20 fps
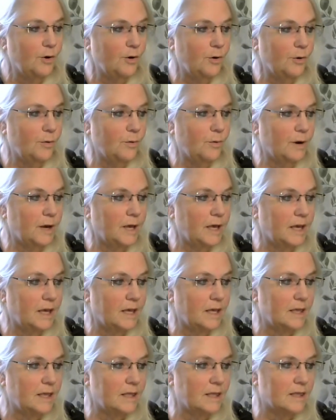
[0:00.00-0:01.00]
who
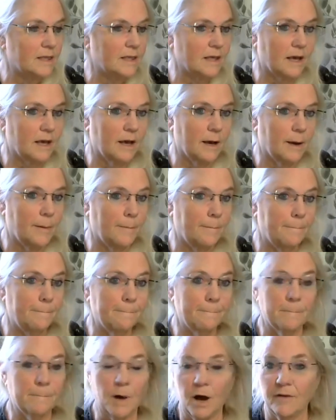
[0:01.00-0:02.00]
is um,
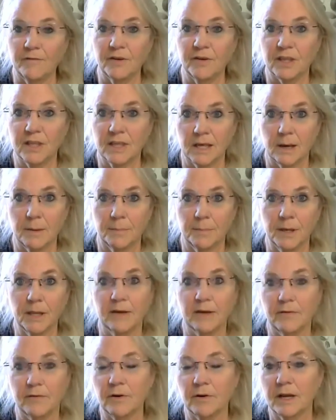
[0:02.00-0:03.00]
obviously a
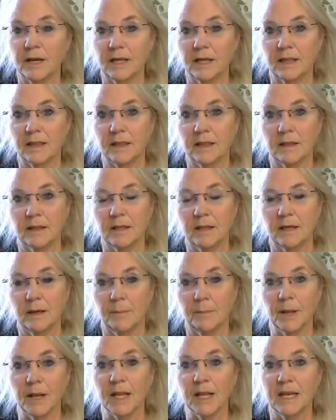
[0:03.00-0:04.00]
believer in the
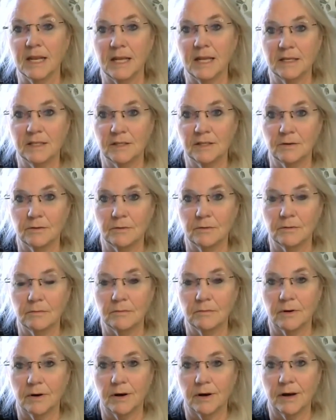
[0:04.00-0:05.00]
ability to
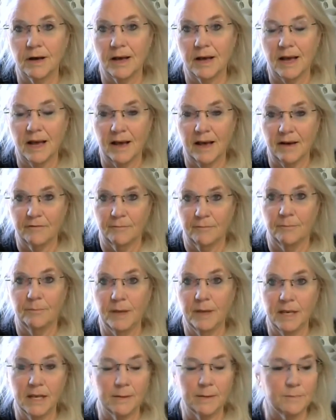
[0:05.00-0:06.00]
have
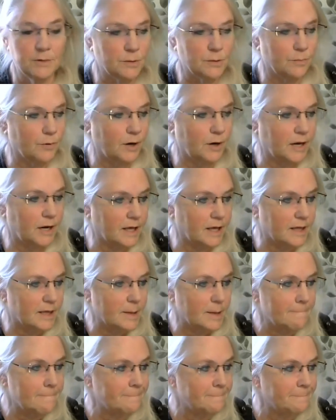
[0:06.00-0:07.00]
mediumship readings.